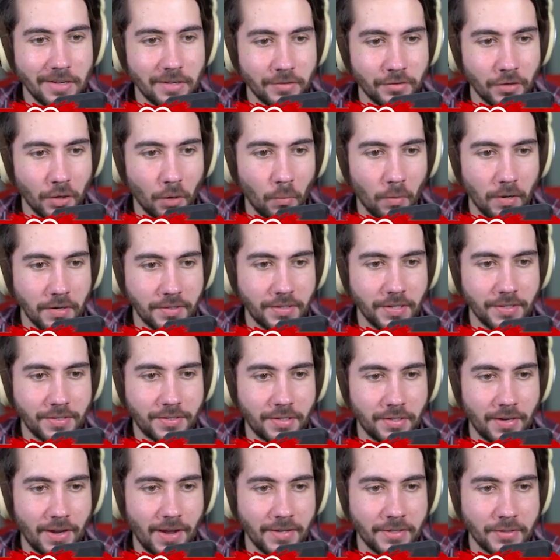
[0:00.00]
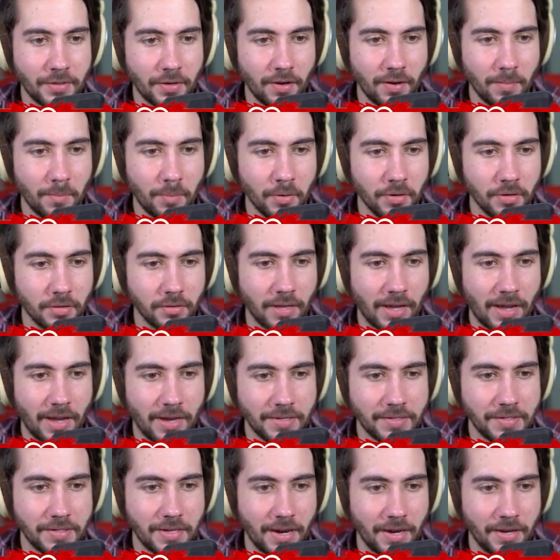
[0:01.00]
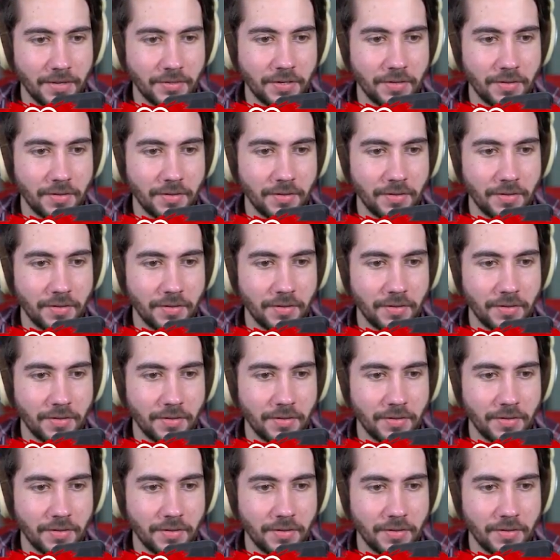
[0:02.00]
So it wants us to next up, put glass next to